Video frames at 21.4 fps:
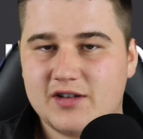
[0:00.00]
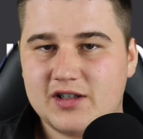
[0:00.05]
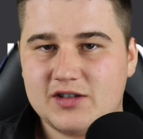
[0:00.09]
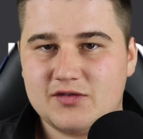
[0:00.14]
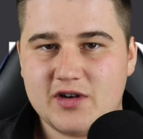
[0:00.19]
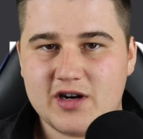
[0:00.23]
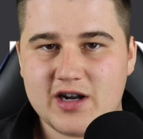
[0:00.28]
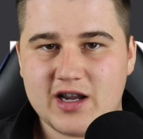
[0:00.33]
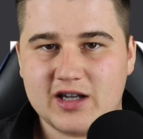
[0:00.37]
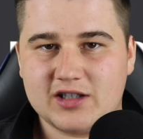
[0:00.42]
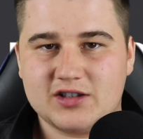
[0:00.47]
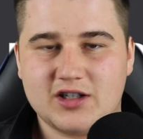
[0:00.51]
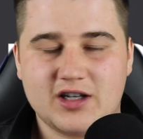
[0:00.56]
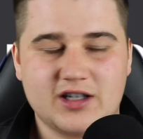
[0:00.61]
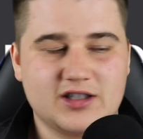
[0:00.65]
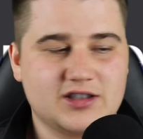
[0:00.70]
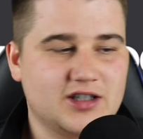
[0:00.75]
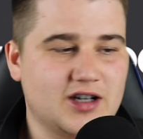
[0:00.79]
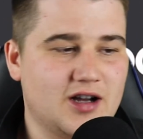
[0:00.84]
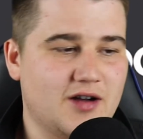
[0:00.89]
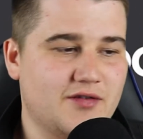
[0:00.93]
It's very
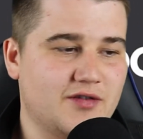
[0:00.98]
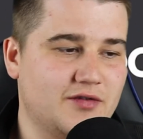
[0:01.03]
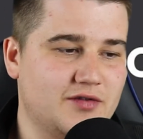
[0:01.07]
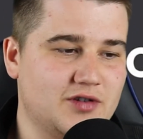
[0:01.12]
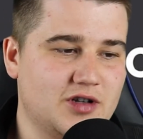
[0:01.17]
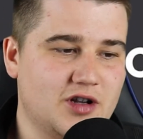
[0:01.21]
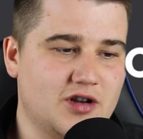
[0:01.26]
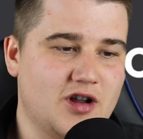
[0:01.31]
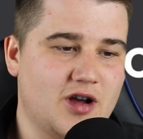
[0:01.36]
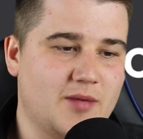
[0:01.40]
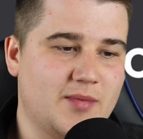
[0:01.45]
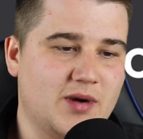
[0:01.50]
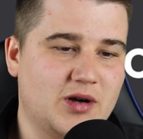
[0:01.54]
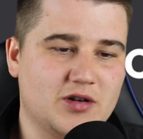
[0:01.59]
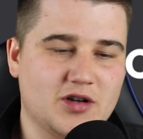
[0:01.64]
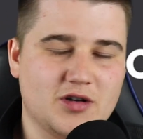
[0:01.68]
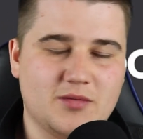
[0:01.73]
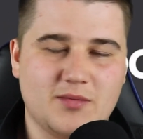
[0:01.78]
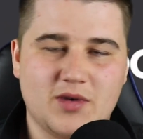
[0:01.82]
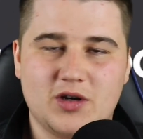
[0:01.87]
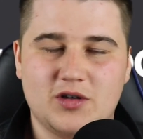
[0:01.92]
exciting stuff. If you don't know
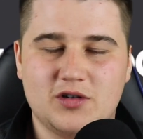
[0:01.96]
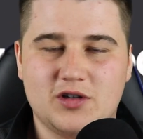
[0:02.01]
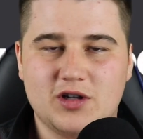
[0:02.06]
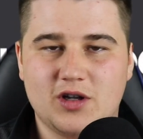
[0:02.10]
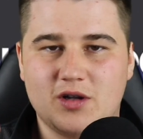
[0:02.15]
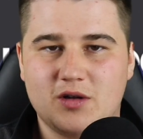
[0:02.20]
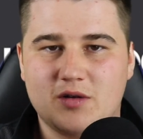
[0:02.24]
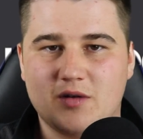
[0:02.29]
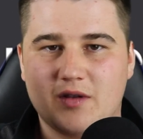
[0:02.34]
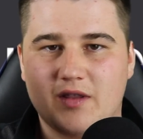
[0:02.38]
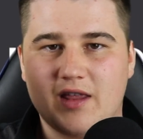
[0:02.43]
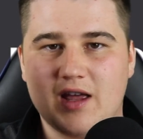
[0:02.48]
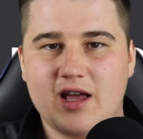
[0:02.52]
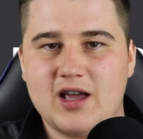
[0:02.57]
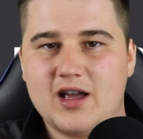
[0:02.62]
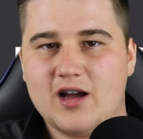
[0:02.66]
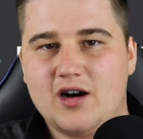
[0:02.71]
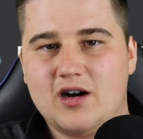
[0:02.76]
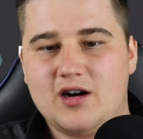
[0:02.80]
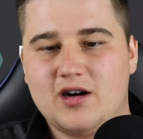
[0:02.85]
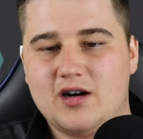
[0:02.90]
about Komodo,
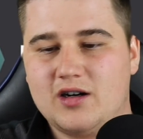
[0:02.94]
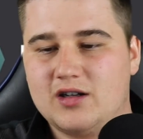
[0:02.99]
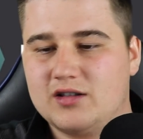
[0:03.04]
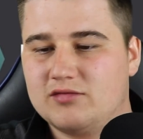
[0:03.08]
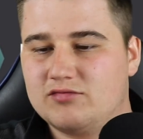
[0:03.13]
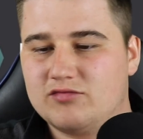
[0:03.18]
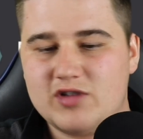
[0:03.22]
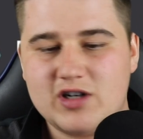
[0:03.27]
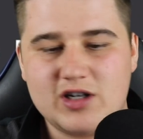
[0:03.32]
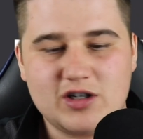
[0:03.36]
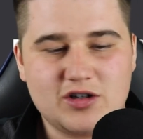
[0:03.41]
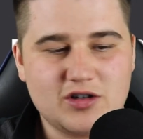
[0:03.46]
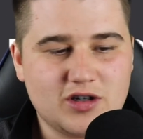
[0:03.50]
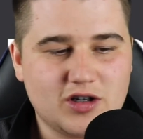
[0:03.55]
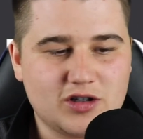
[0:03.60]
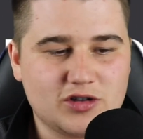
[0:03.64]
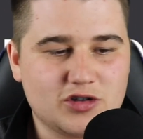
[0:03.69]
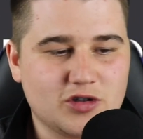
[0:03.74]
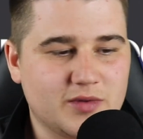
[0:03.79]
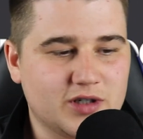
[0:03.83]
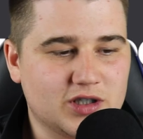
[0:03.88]
they are really good
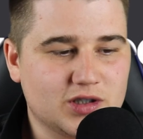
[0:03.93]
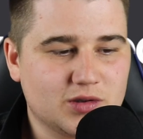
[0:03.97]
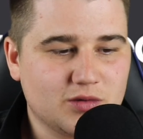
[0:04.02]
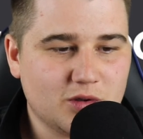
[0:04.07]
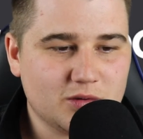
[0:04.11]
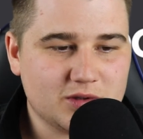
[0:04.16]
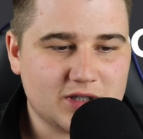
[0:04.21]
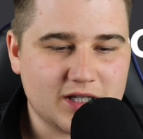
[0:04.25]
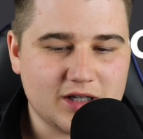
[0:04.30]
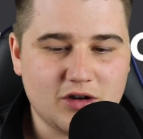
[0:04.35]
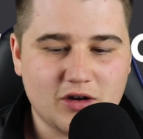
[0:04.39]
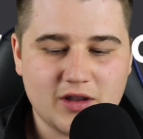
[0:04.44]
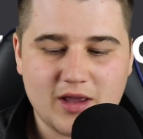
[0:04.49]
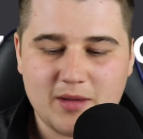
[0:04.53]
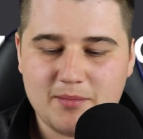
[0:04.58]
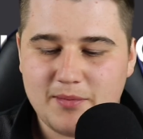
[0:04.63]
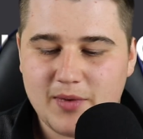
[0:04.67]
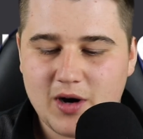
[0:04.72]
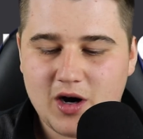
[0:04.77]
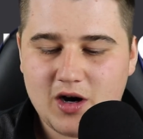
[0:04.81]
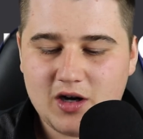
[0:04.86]
at atomic swaps. They got their
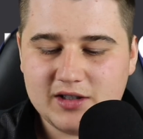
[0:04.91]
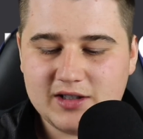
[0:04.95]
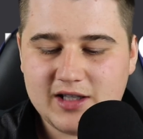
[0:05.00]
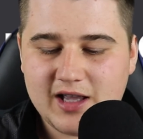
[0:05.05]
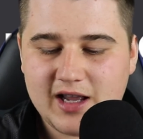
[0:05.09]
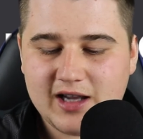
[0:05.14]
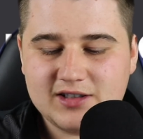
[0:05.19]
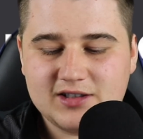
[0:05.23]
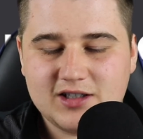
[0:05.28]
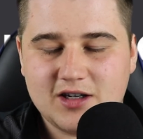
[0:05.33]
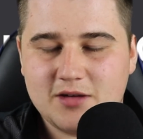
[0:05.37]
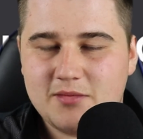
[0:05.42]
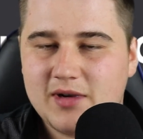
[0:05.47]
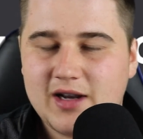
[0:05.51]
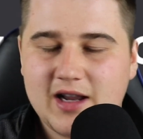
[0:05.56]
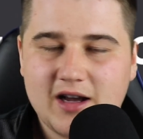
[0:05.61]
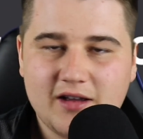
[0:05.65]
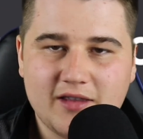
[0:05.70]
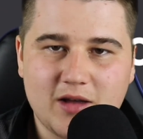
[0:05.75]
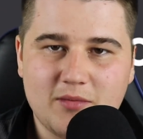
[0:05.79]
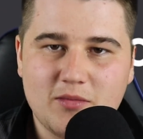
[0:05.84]
barter decks
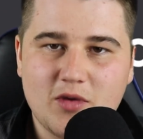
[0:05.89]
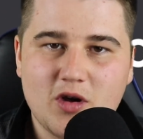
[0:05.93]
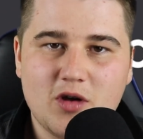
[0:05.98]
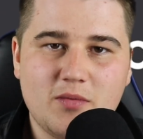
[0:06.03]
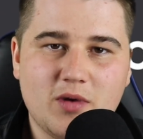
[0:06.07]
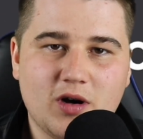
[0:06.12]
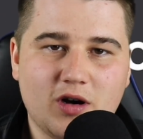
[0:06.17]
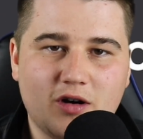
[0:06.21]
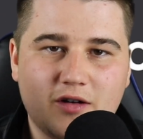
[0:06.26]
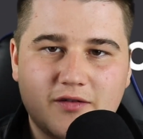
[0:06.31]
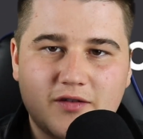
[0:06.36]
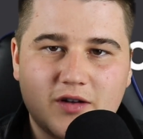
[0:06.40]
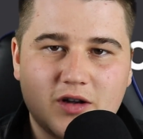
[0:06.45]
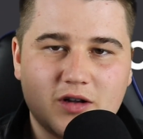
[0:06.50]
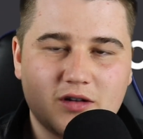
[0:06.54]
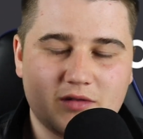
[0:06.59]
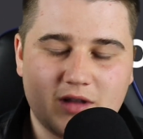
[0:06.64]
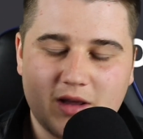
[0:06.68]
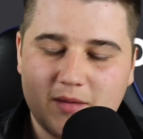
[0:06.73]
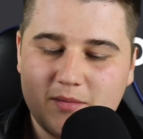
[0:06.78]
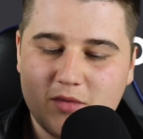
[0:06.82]
coming out, their mobile
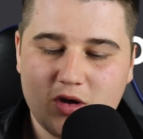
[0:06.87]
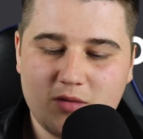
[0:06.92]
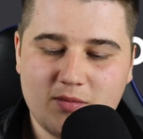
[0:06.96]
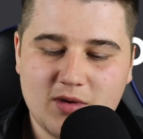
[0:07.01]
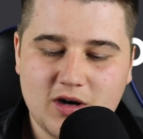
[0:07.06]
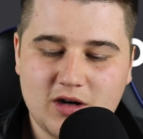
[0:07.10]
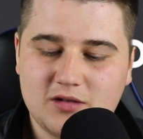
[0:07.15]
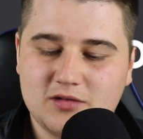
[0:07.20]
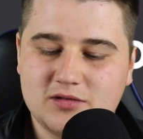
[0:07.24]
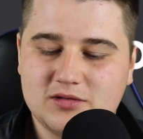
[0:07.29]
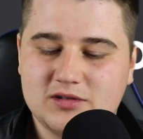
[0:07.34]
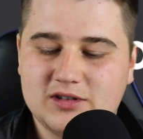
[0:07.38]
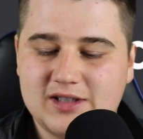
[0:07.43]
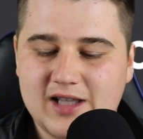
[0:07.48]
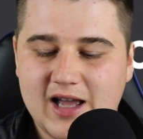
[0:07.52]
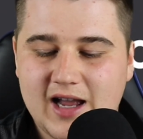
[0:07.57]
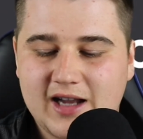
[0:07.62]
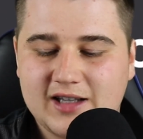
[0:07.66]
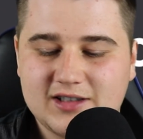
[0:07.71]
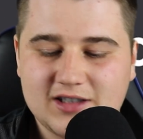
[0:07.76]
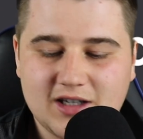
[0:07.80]
phone, their mobile
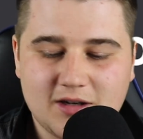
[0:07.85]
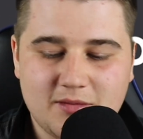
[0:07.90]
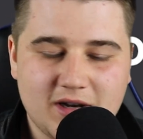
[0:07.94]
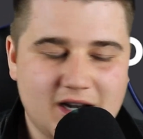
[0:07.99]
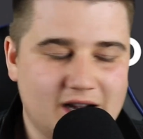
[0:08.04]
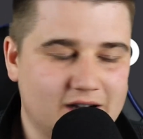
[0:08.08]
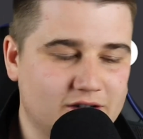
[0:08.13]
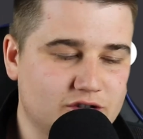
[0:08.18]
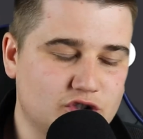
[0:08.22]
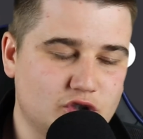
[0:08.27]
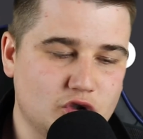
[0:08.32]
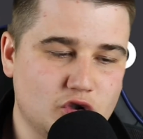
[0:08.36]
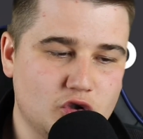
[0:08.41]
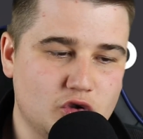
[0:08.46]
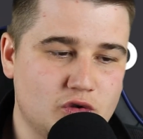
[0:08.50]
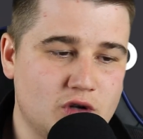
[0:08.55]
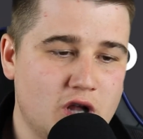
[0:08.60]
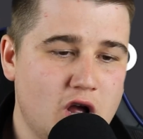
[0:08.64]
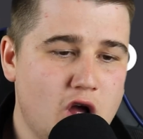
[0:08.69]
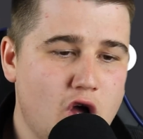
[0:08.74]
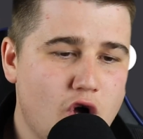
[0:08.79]
decks coming out
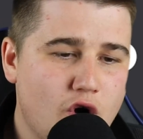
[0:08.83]
soon.